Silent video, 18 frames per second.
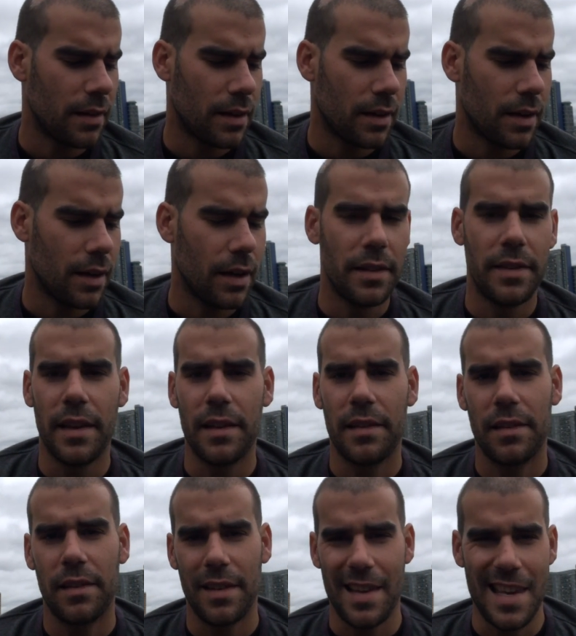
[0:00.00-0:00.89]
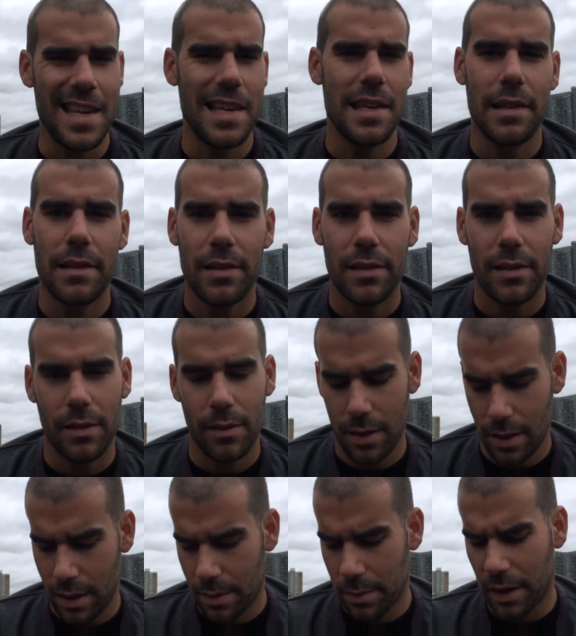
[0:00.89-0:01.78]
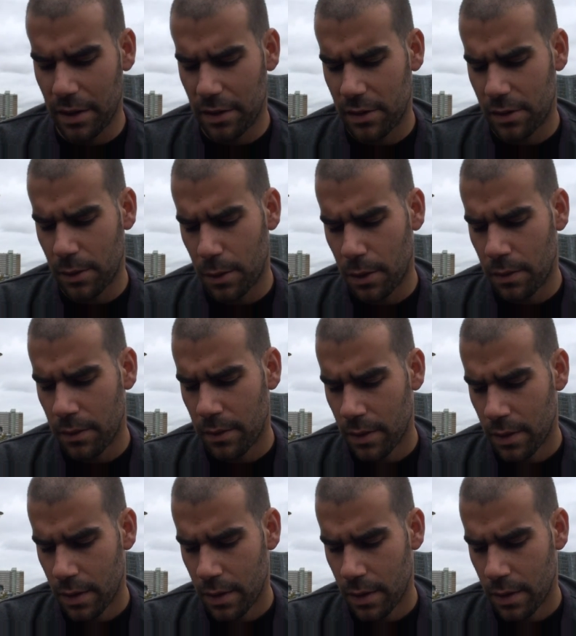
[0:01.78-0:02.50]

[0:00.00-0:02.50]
a dis-ease in my soul.